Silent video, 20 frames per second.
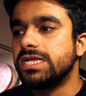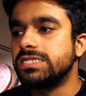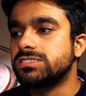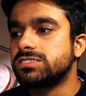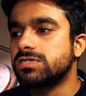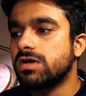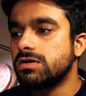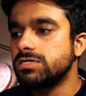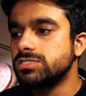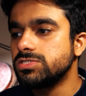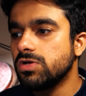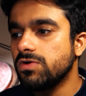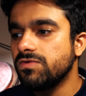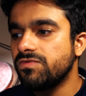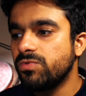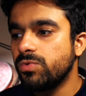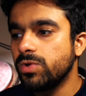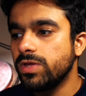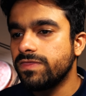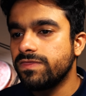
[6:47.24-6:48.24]
It starts
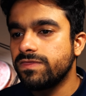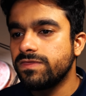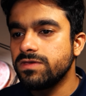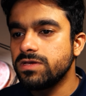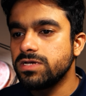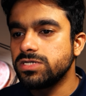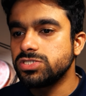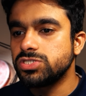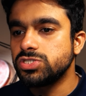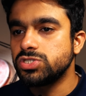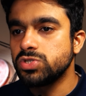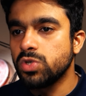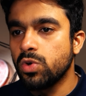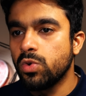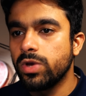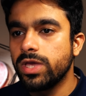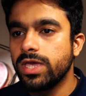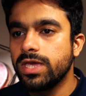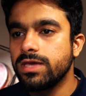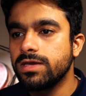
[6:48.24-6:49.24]
off with
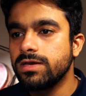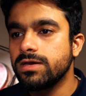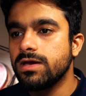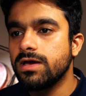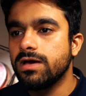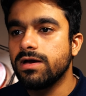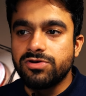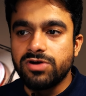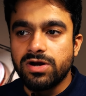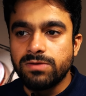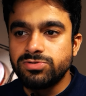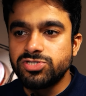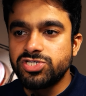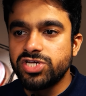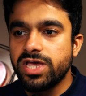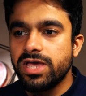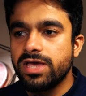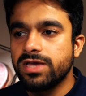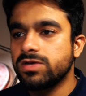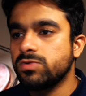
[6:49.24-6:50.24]
showing Grub
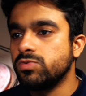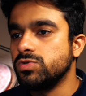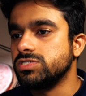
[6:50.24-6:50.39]
Shack,